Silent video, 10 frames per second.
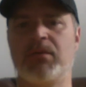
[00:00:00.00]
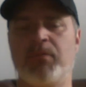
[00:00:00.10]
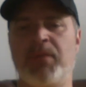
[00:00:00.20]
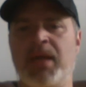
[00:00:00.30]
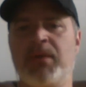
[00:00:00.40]

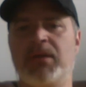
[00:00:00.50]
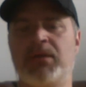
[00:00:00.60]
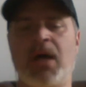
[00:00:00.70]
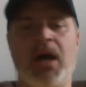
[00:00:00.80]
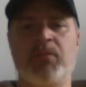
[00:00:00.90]
baby
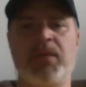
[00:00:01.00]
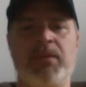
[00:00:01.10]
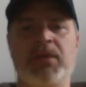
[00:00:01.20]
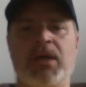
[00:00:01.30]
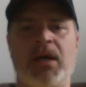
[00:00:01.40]
Doc and
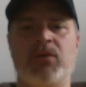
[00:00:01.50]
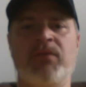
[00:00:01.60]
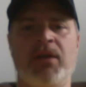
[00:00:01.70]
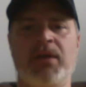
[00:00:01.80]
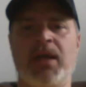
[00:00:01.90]
baby Doc
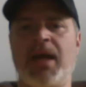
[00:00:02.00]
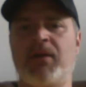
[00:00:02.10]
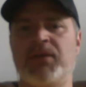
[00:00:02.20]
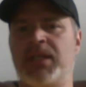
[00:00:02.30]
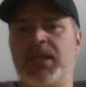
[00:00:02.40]
Duvalier
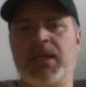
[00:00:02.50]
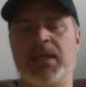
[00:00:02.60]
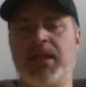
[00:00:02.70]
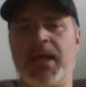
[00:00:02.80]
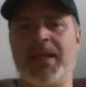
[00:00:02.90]
Aristide,
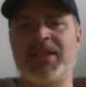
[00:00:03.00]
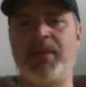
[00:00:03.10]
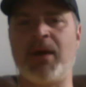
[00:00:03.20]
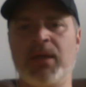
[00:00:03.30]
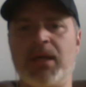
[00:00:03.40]
and, and that's
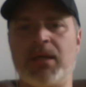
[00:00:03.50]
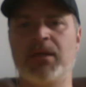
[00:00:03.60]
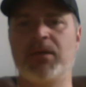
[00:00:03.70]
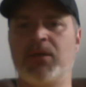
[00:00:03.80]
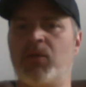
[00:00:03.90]
about it.
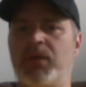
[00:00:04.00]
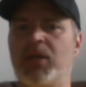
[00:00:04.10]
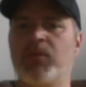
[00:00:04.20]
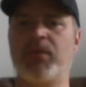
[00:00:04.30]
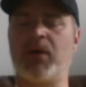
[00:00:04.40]
You don't
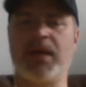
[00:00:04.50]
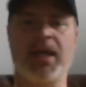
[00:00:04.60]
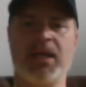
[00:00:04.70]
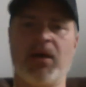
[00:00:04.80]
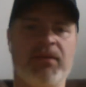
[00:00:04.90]
hear about
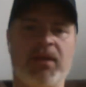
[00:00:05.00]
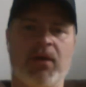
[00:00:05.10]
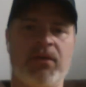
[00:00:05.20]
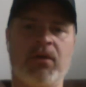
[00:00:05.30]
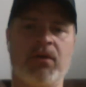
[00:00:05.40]
any of the
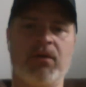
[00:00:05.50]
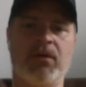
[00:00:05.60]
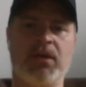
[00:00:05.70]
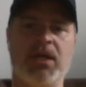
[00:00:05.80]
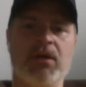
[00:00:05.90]
other
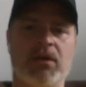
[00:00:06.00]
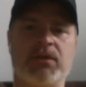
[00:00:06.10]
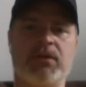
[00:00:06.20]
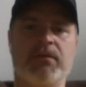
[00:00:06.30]
years.